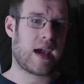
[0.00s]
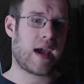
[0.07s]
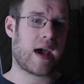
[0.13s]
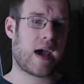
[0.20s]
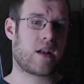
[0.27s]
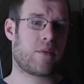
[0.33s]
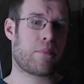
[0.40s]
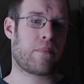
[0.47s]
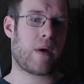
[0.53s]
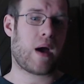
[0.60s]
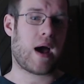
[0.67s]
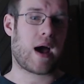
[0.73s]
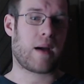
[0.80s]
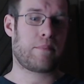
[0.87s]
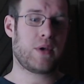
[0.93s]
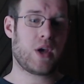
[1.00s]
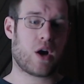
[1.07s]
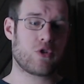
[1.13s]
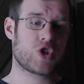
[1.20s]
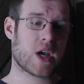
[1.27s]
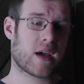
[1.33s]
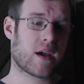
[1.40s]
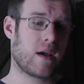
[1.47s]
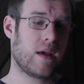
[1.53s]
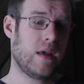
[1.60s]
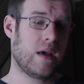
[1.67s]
and uh, Pyosik,